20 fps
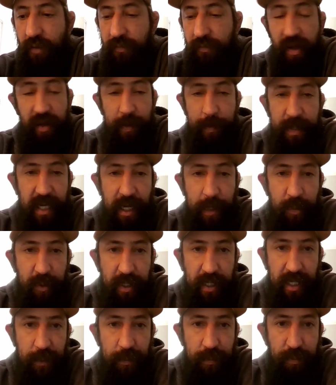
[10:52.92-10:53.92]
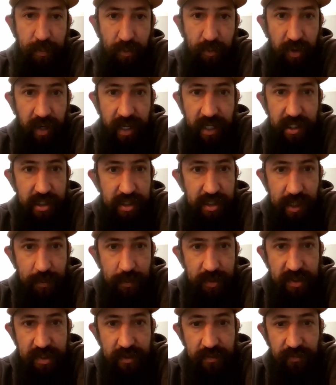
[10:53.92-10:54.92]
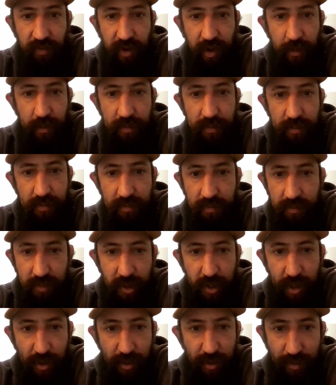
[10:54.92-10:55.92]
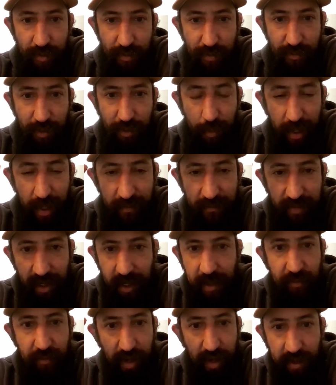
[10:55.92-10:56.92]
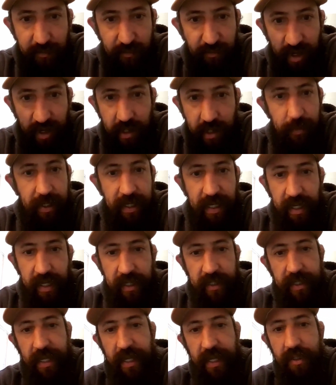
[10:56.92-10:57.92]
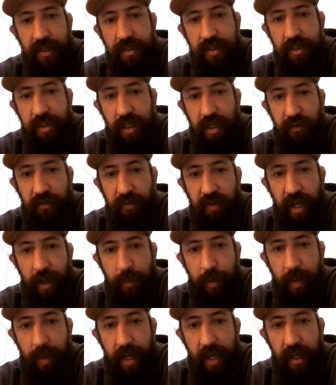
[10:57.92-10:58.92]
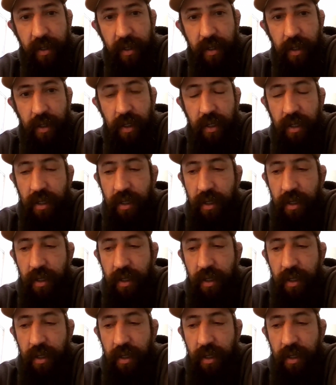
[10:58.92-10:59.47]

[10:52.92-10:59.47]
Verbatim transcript: so I've been able to keep relationships from you know from my very very very beginning days of MMA,